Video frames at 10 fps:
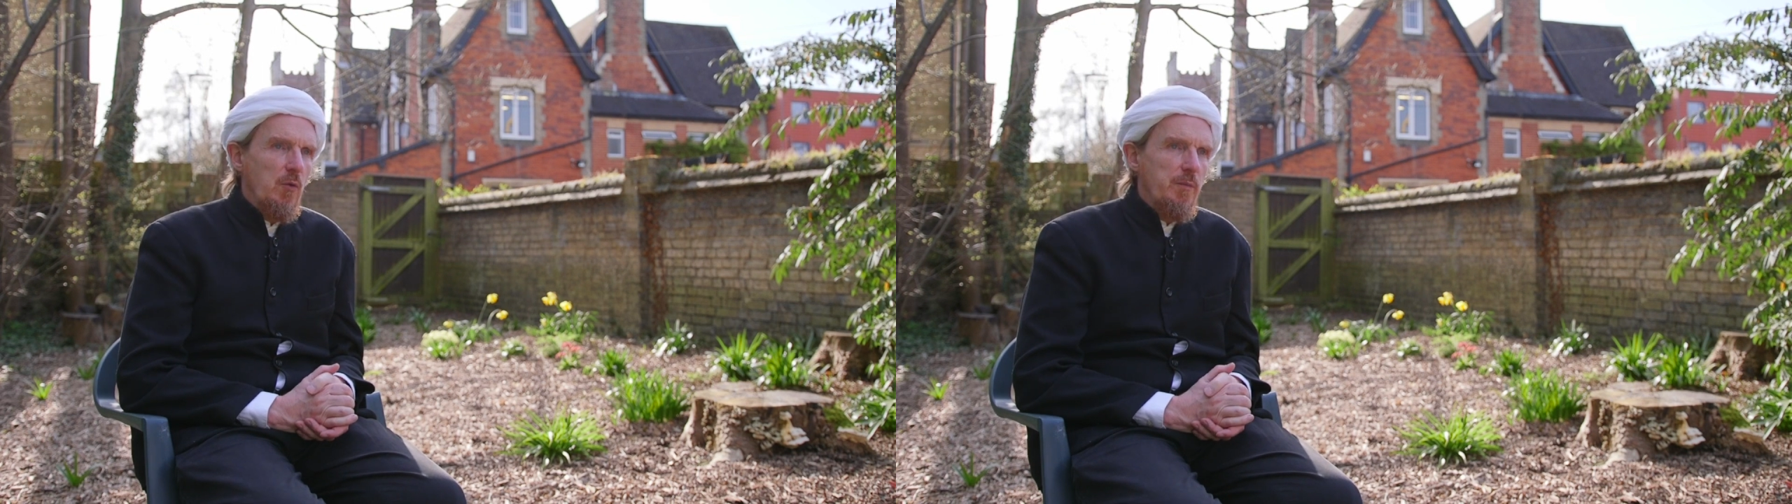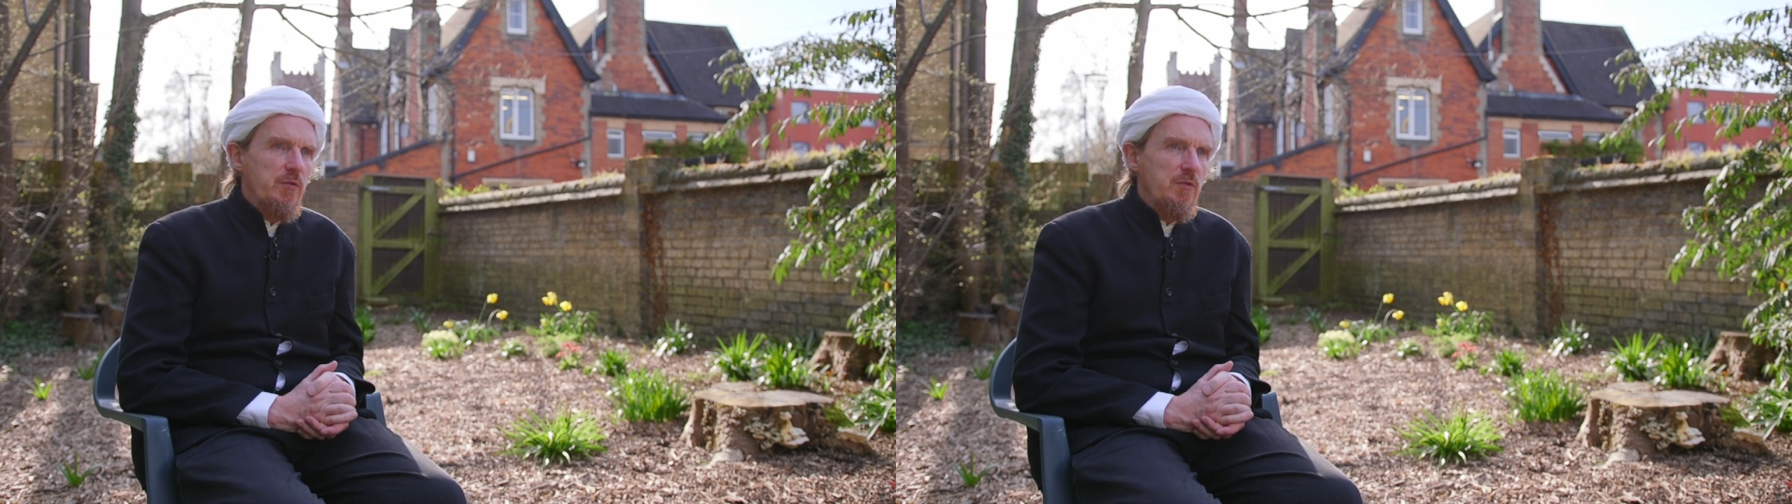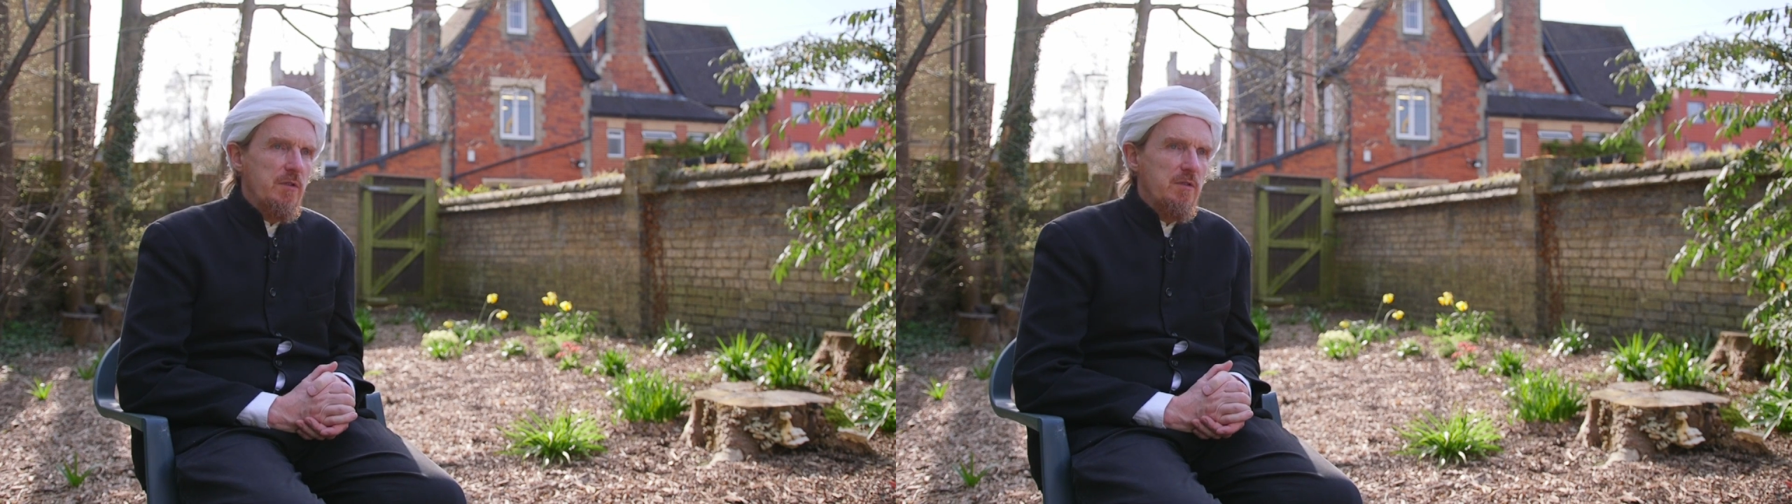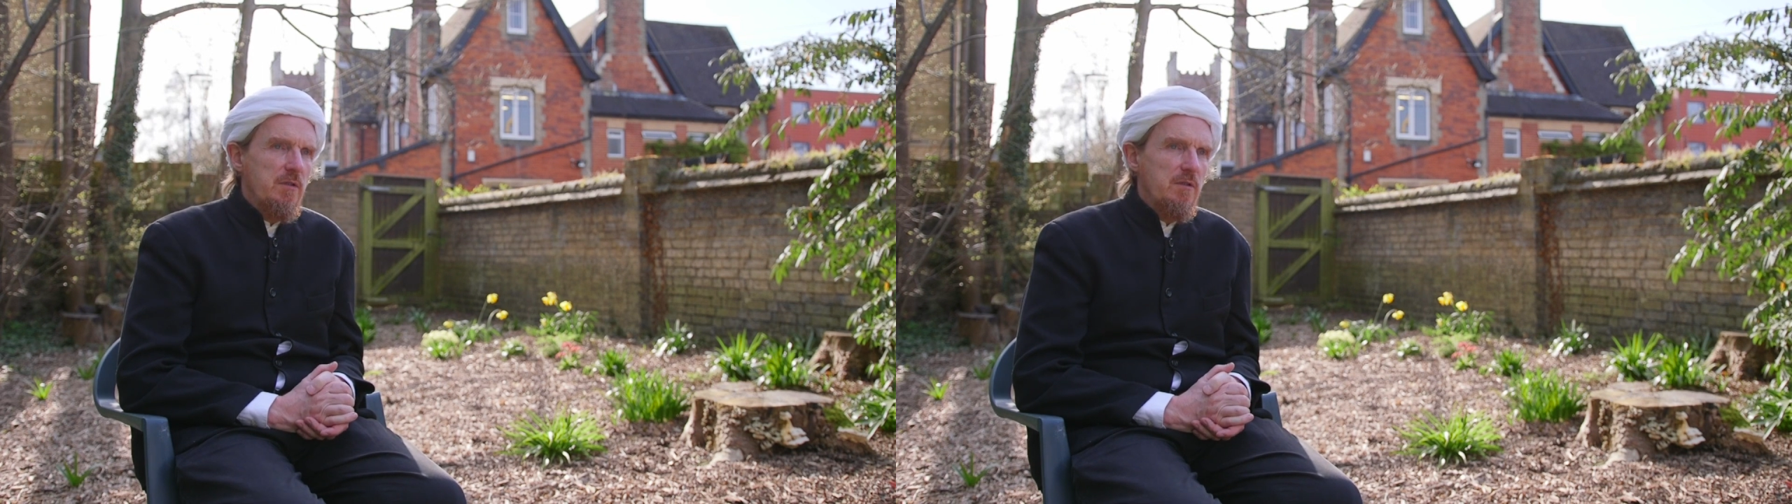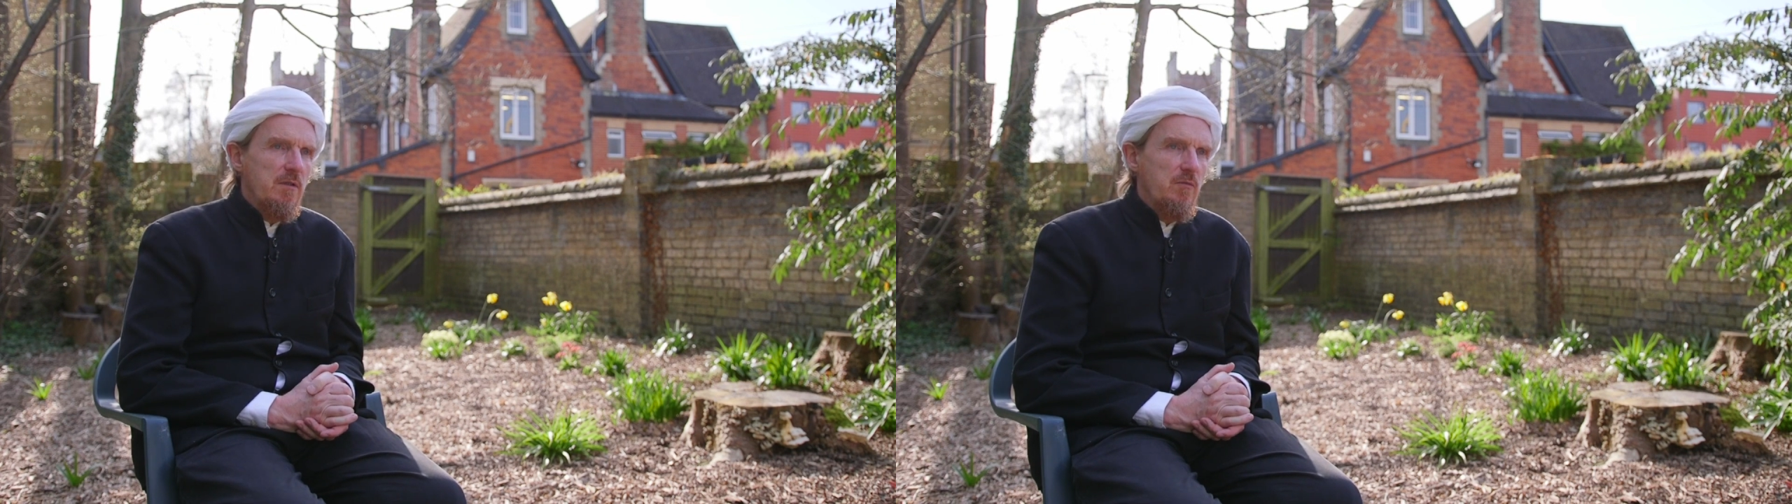
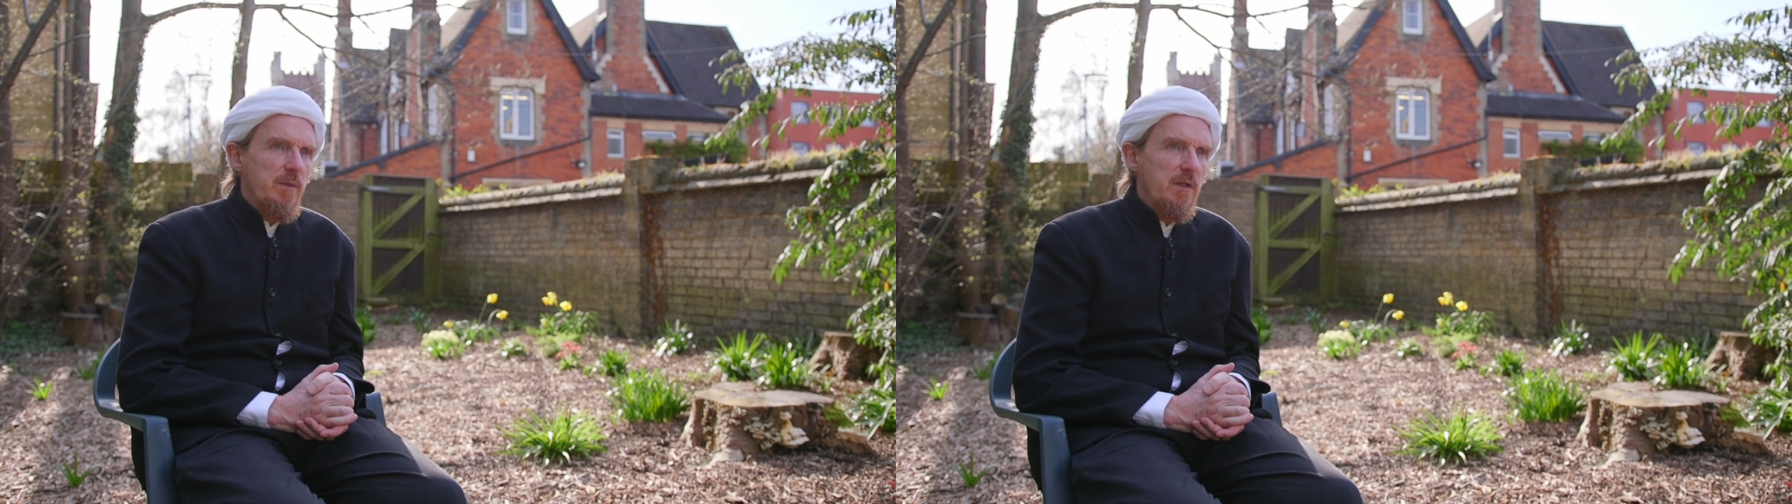opportunities have